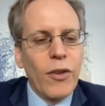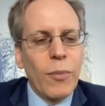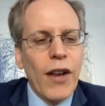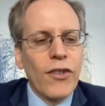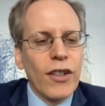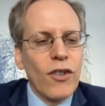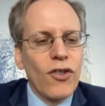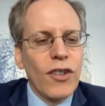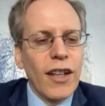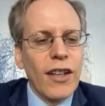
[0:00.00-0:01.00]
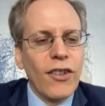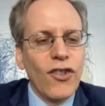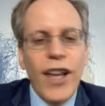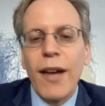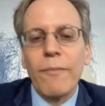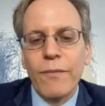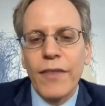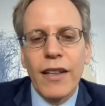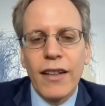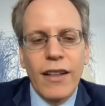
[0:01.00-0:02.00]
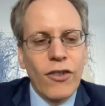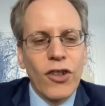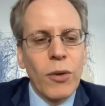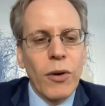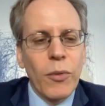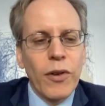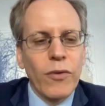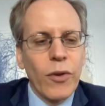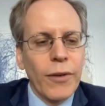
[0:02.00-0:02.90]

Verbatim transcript: know, the prosecution is a sham. It, there's no other word for